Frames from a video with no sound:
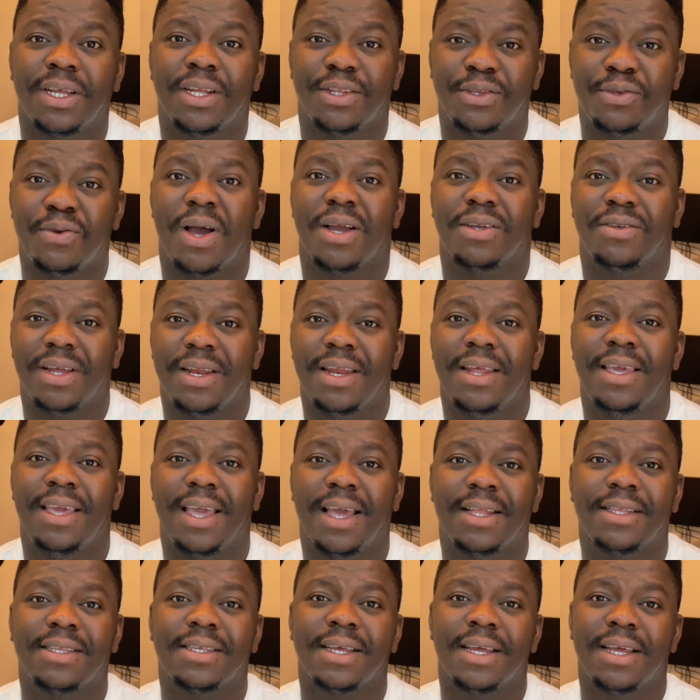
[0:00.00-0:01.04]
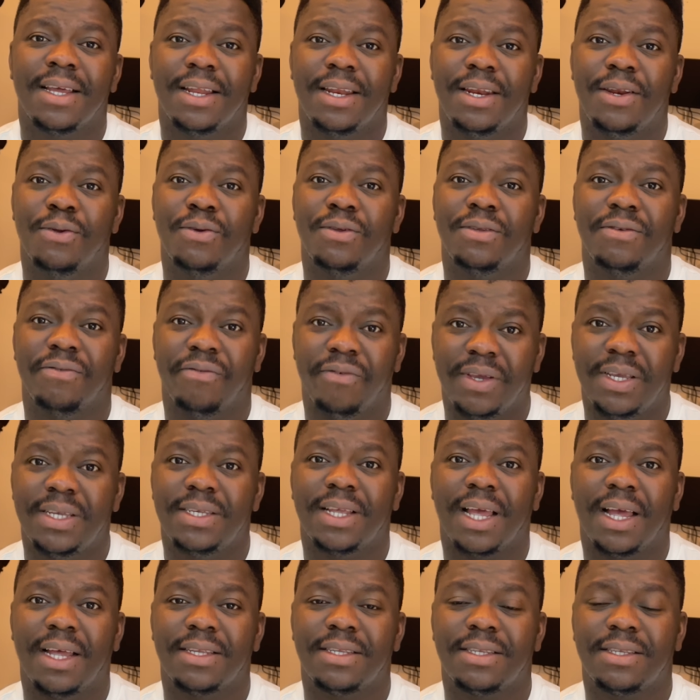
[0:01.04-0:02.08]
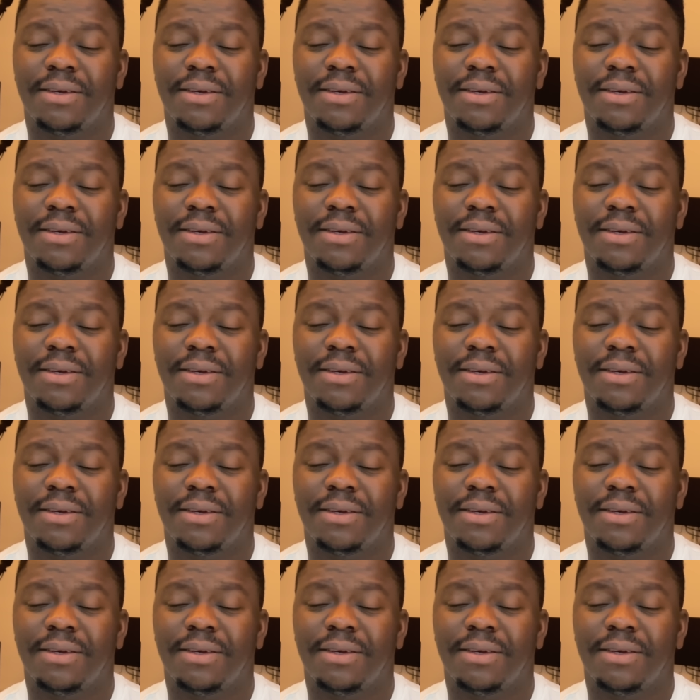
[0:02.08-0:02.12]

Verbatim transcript: to actually get those visas.